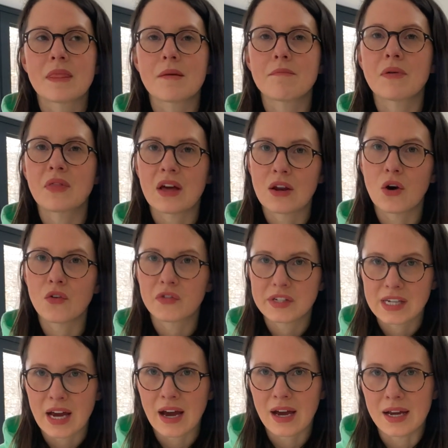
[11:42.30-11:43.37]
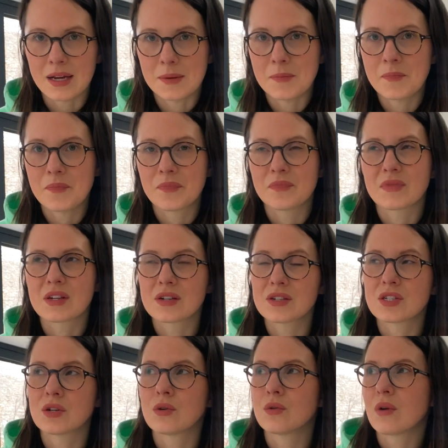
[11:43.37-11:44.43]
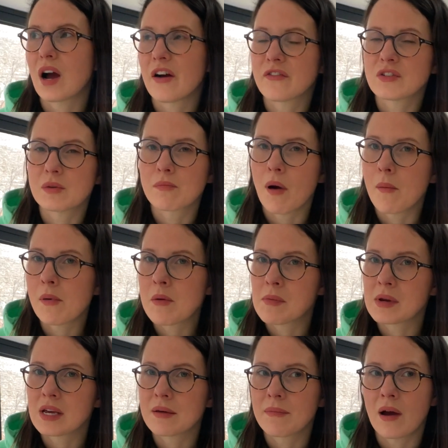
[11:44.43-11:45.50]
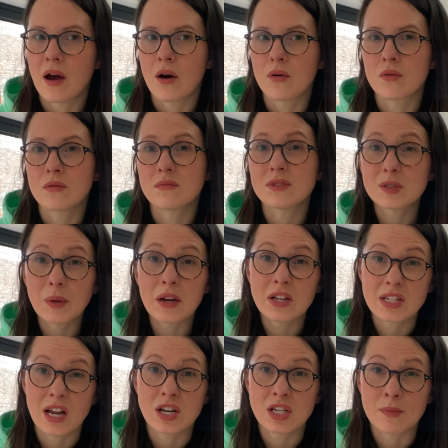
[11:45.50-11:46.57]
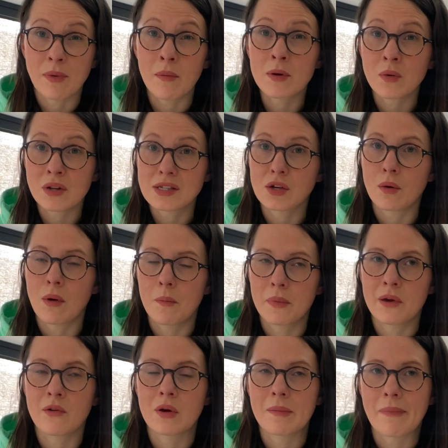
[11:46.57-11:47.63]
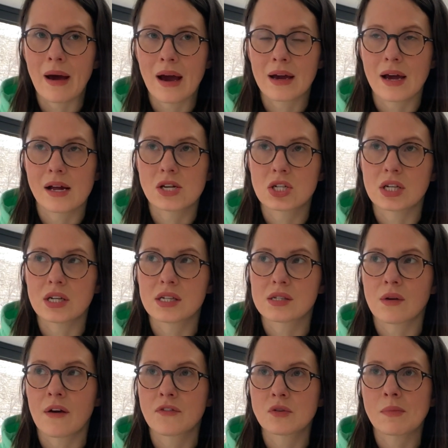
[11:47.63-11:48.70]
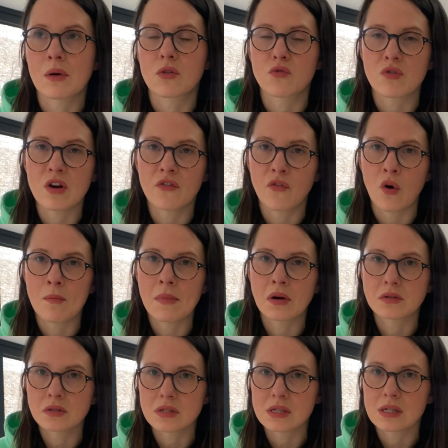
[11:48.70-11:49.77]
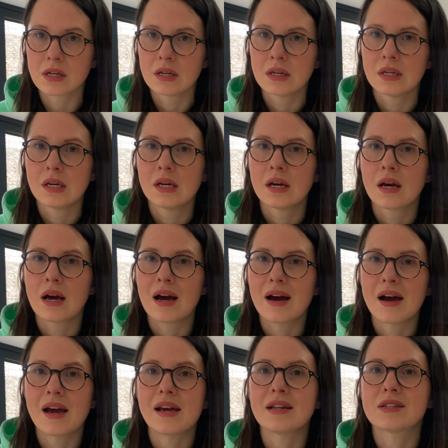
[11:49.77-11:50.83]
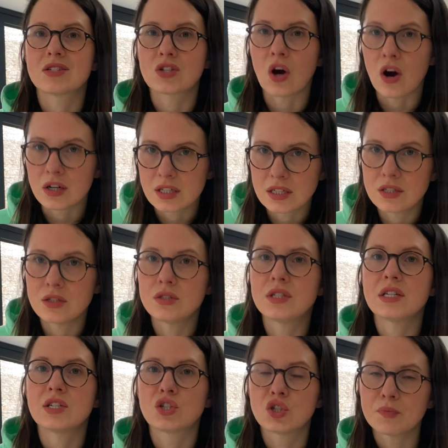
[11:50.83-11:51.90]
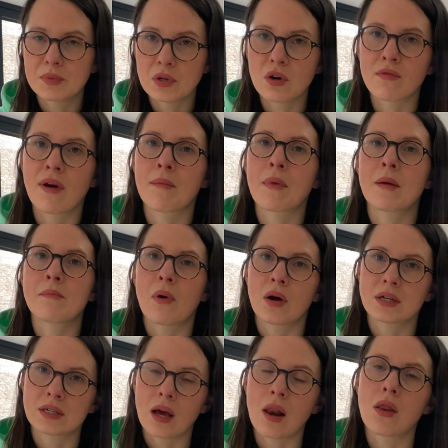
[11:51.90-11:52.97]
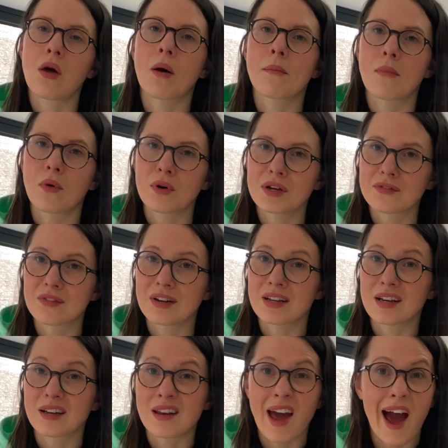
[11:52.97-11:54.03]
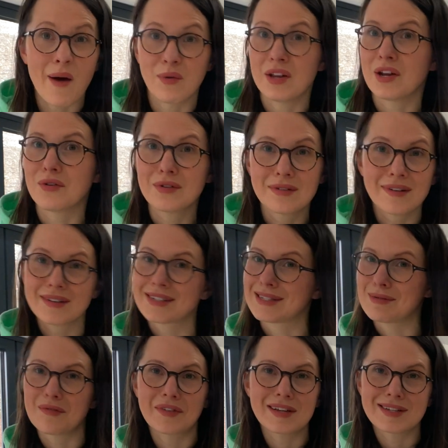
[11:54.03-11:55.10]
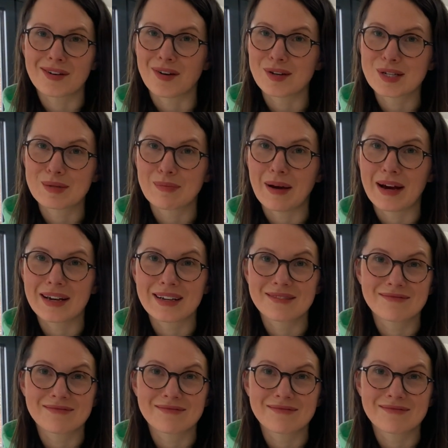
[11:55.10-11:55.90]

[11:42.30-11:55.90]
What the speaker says: But then over time, so after probably about, to be honest actually, probably once I got my period back actually, so after about 3 or 4 months, it started to distribute around my body a lot more evenly. And now, you know, some of it has gone to my